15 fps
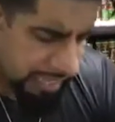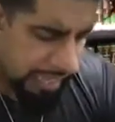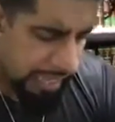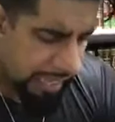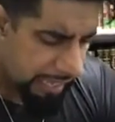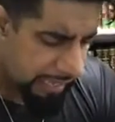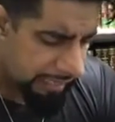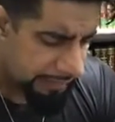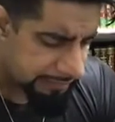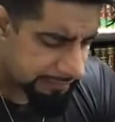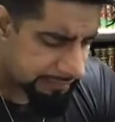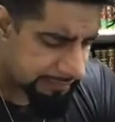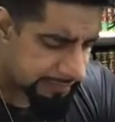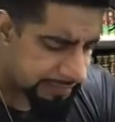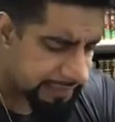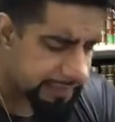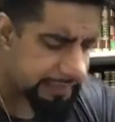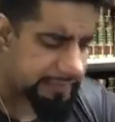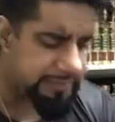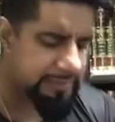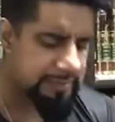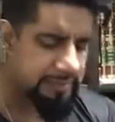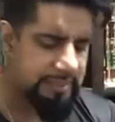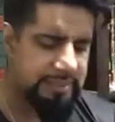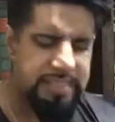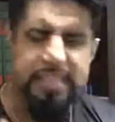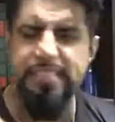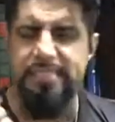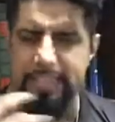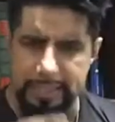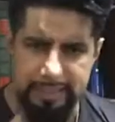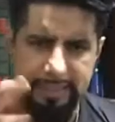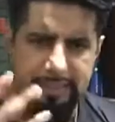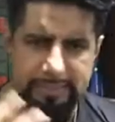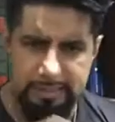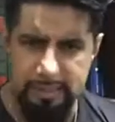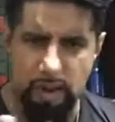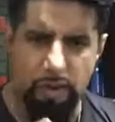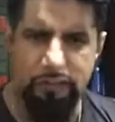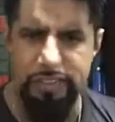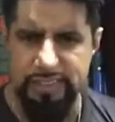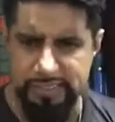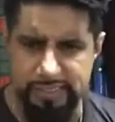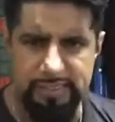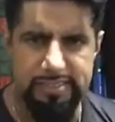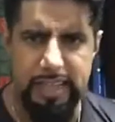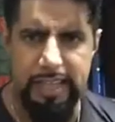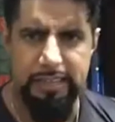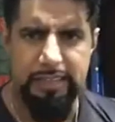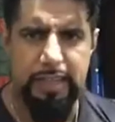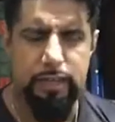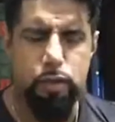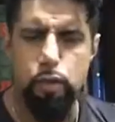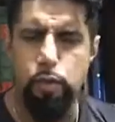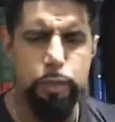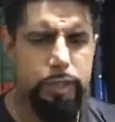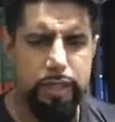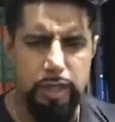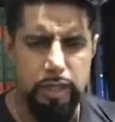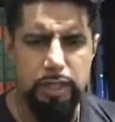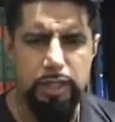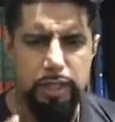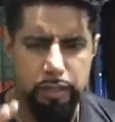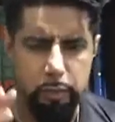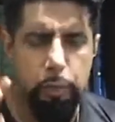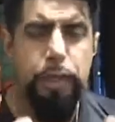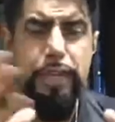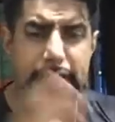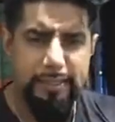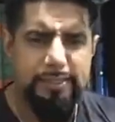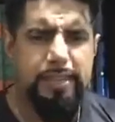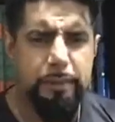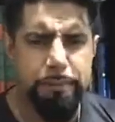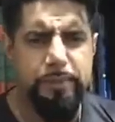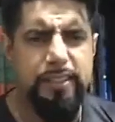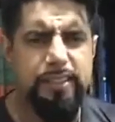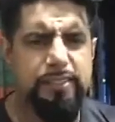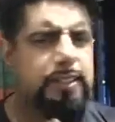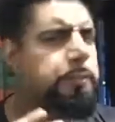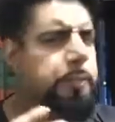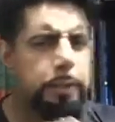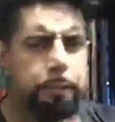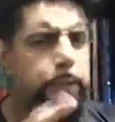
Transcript: and he's dissing this obviously saying that look we we accept this and people